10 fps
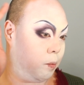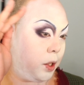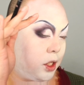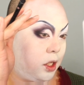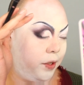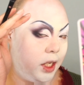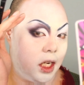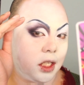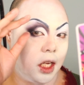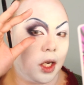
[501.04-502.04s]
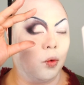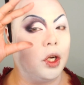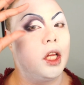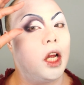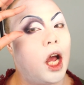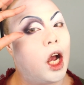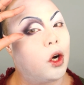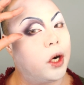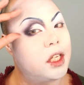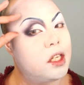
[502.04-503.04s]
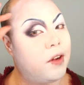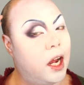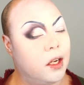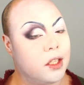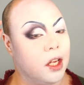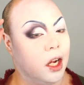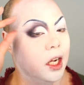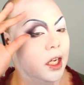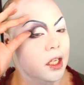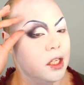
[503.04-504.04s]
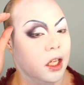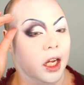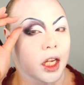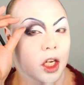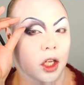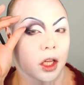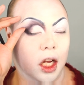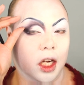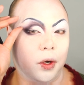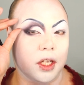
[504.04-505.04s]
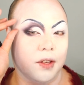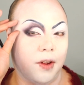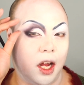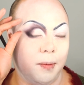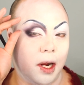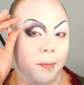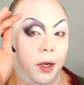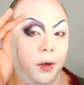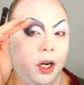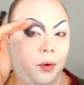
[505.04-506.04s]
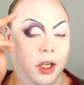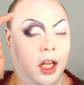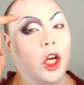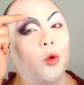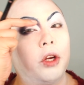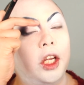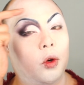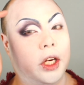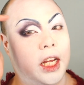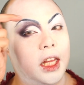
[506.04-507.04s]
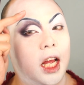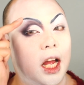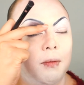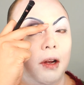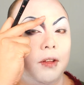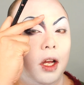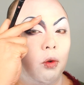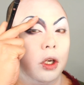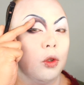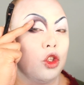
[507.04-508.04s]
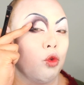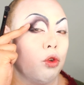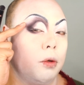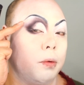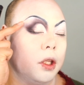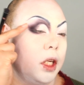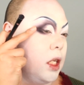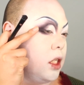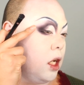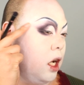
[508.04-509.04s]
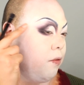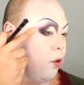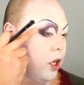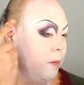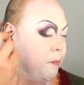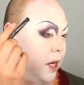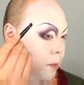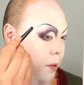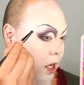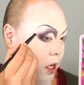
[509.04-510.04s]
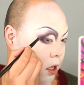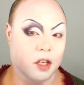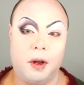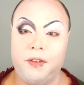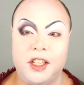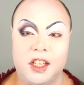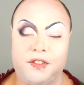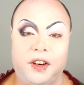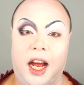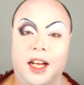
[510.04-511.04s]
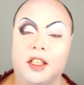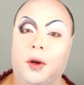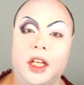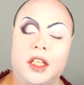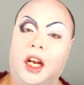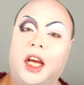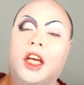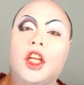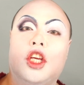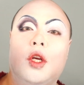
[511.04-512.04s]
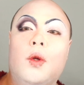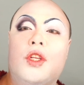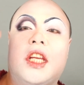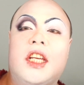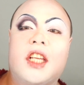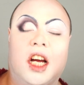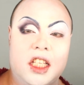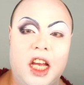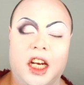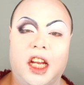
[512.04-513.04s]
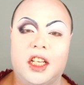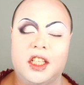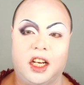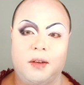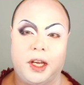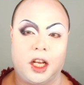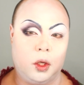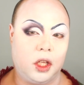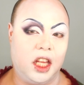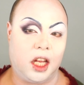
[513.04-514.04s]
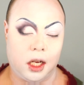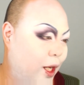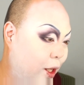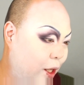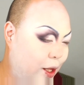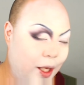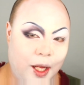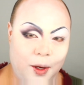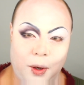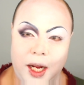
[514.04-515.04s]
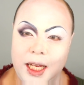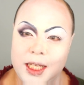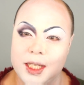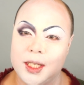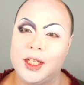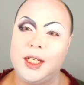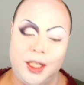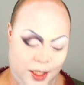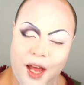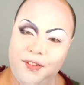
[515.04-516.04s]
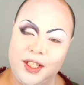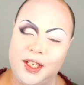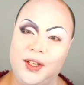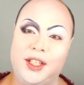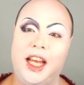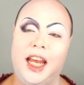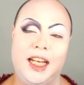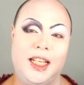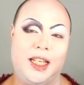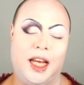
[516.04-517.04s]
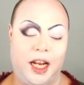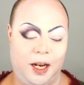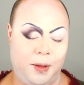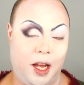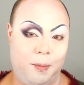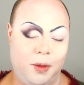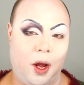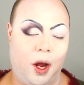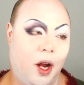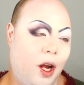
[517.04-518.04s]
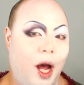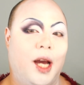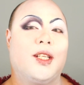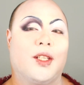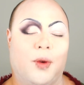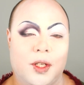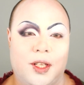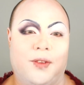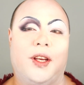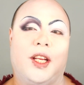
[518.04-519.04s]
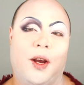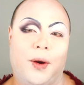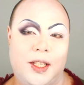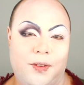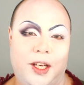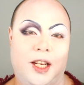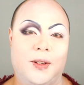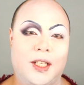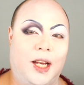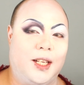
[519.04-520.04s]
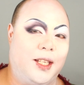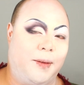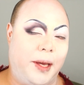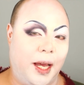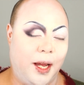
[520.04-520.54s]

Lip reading: Because Divina has like a really like aggressive outside, like aggressive eyebrow bone. I want to like recreate that, having that real droop on the inside before it comes back up again. Because my face is flat, so I need to like use these kind of techniques to kind of make it look like that. You think like, why is she ever so shady today? And I'm like, I'm not. I just watched the video where Divina was cussing me